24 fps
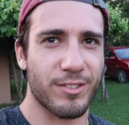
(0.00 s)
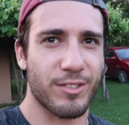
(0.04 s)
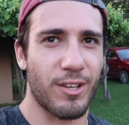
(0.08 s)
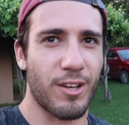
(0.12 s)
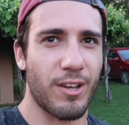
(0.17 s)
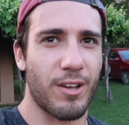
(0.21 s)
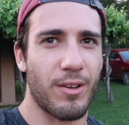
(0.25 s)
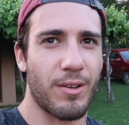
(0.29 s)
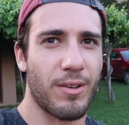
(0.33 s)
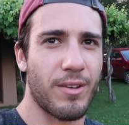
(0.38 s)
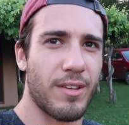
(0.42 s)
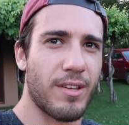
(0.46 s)

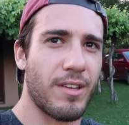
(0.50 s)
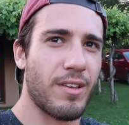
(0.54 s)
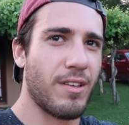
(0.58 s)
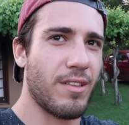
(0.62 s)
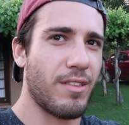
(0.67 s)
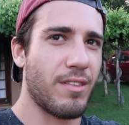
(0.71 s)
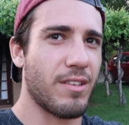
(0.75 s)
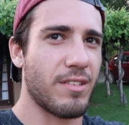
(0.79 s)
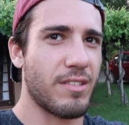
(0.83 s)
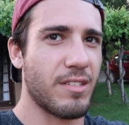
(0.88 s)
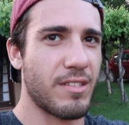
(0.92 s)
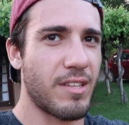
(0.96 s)
So
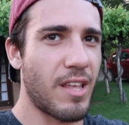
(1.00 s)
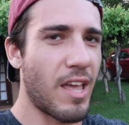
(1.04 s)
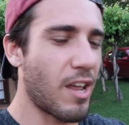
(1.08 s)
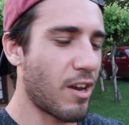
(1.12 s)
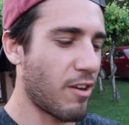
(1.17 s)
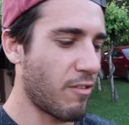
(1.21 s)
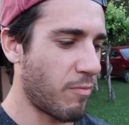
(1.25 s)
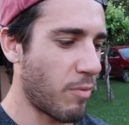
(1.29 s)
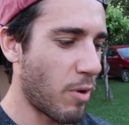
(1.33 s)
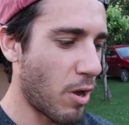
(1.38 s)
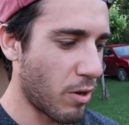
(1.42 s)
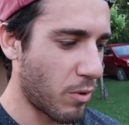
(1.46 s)
this is the
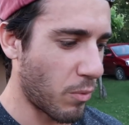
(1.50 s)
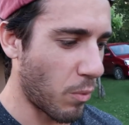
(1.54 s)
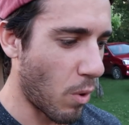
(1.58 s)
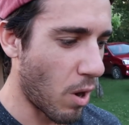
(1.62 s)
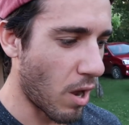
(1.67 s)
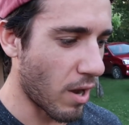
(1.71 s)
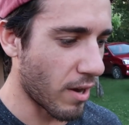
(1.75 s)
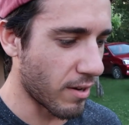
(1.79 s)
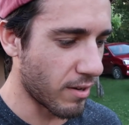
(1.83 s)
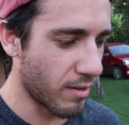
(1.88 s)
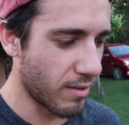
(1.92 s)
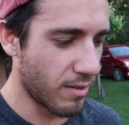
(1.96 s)
end of part
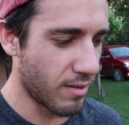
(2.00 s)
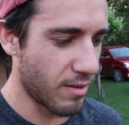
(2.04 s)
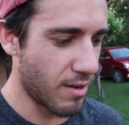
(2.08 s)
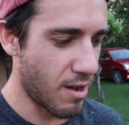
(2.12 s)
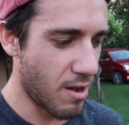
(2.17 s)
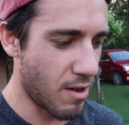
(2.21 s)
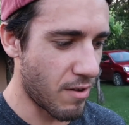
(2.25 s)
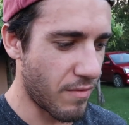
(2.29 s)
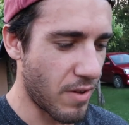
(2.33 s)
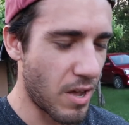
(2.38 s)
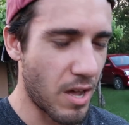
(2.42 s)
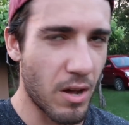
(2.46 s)
one
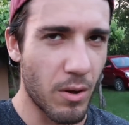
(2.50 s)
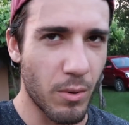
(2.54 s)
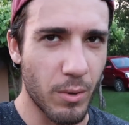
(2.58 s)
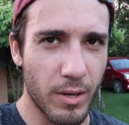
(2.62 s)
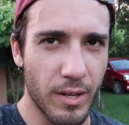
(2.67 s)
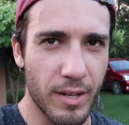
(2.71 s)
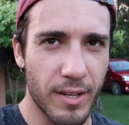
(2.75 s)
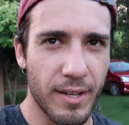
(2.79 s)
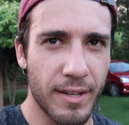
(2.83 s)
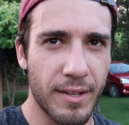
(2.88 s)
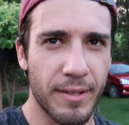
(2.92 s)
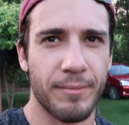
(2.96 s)
of
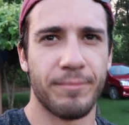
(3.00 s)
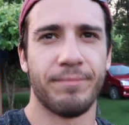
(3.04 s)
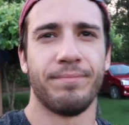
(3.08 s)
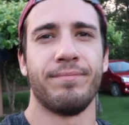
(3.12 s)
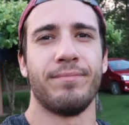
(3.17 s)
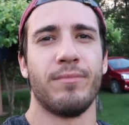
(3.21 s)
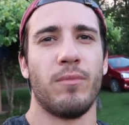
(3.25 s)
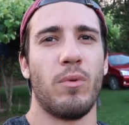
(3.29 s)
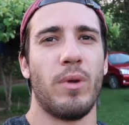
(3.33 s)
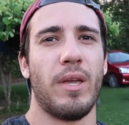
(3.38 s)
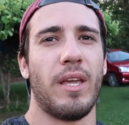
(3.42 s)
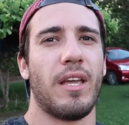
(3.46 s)
our
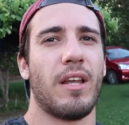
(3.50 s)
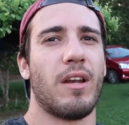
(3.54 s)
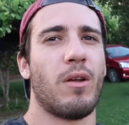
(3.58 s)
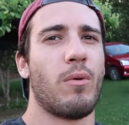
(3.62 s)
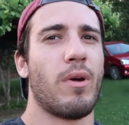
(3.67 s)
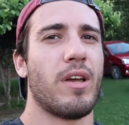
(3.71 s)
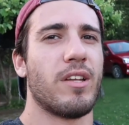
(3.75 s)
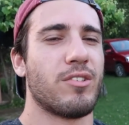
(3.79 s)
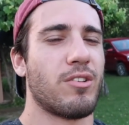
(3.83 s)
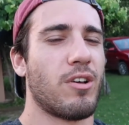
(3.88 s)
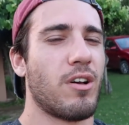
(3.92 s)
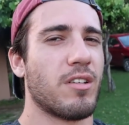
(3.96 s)
weekend
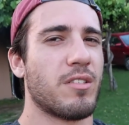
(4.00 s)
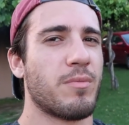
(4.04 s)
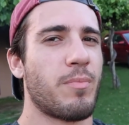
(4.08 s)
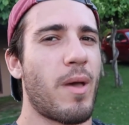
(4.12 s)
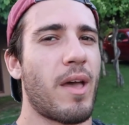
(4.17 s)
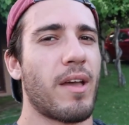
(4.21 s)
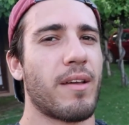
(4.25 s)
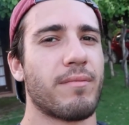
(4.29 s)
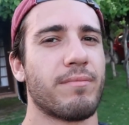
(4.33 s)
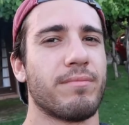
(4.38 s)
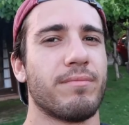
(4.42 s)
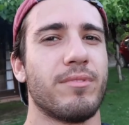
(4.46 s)
away to
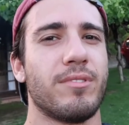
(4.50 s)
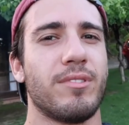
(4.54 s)
Hogsback.